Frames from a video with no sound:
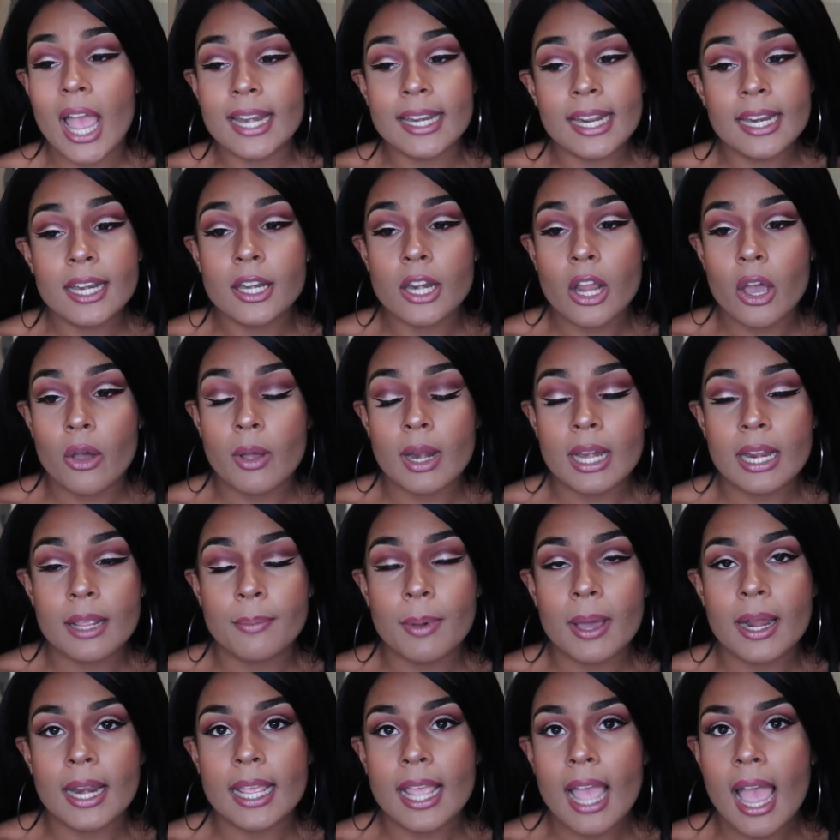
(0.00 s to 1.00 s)
I didn't know
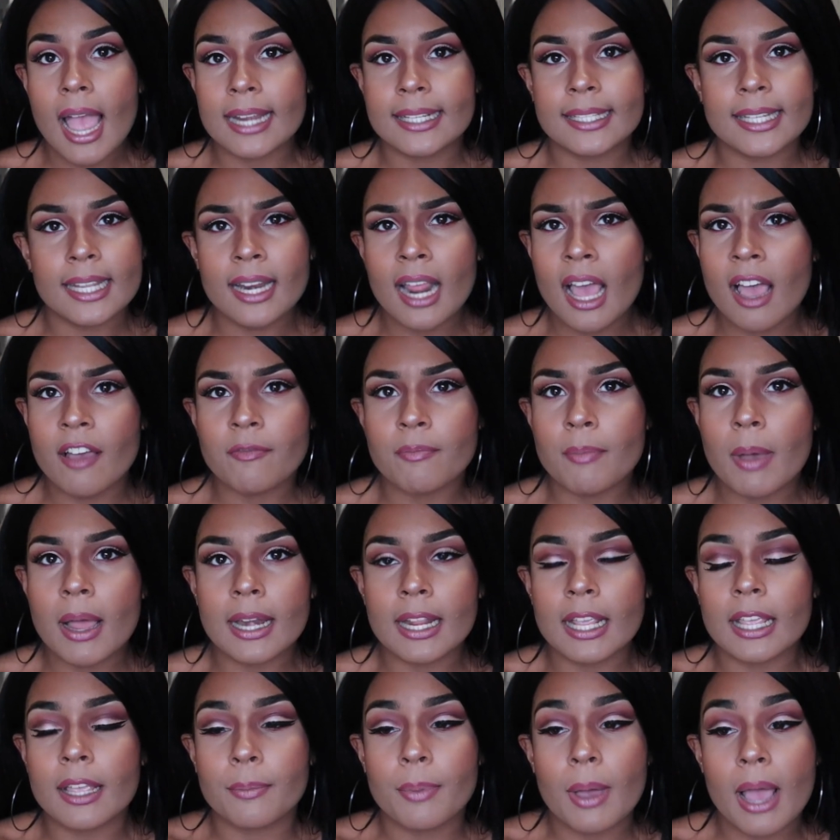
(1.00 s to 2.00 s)
anybody, I did have
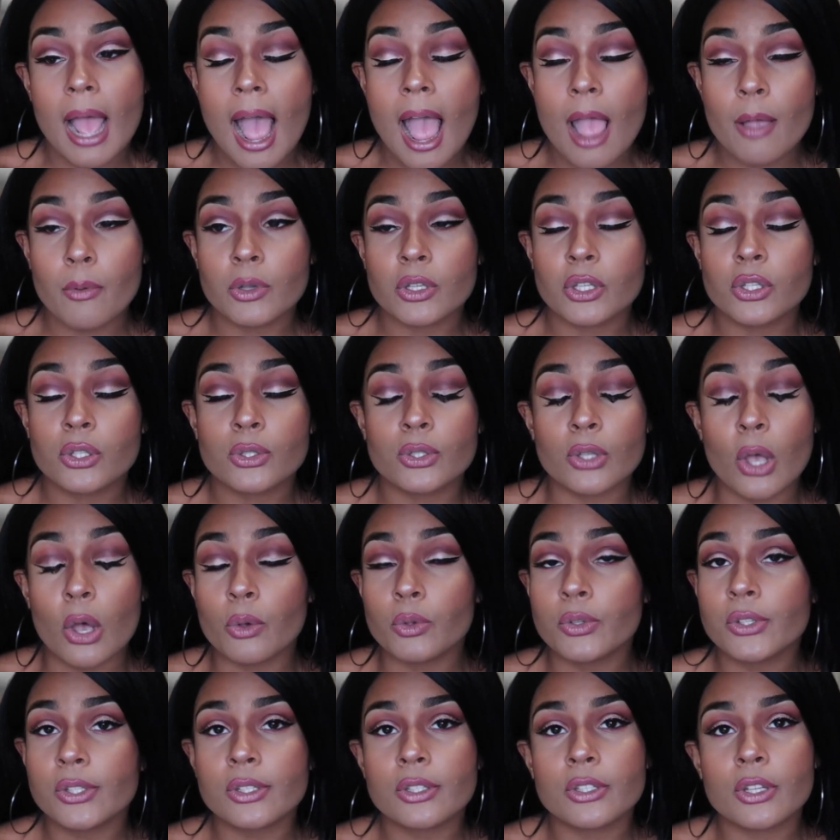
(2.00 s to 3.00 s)
money, but I was
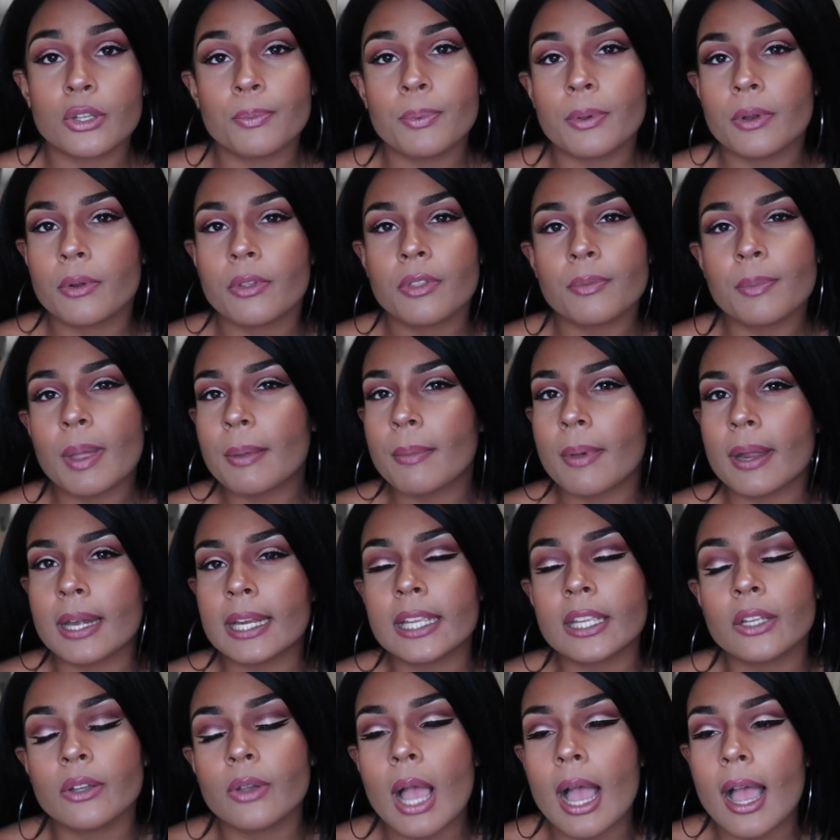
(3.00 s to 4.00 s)
so stupid with my
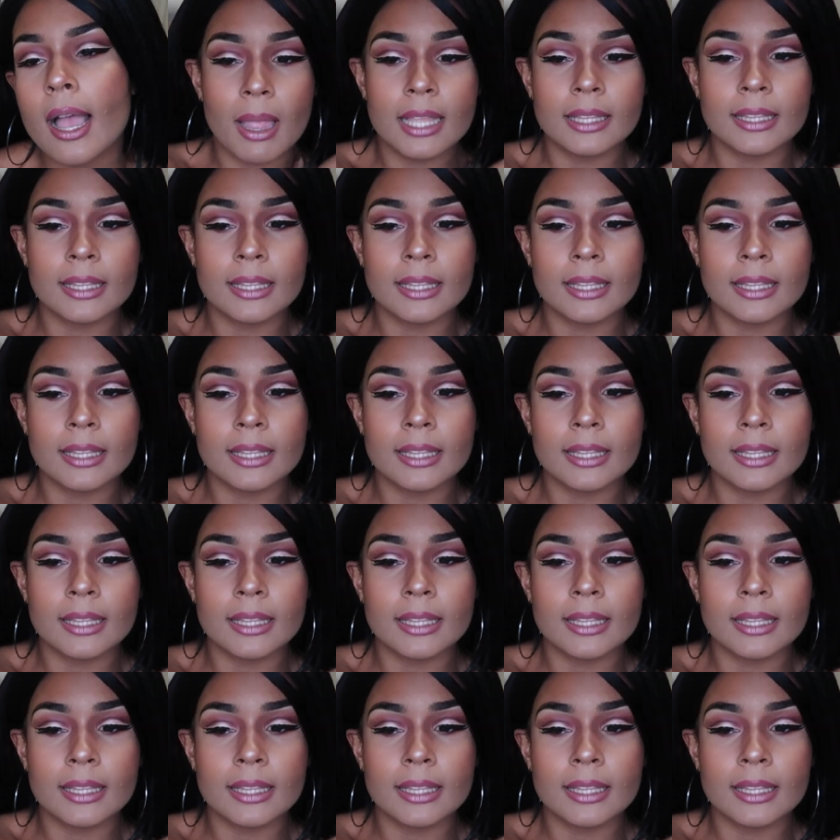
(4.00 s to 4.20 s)
money, you guys.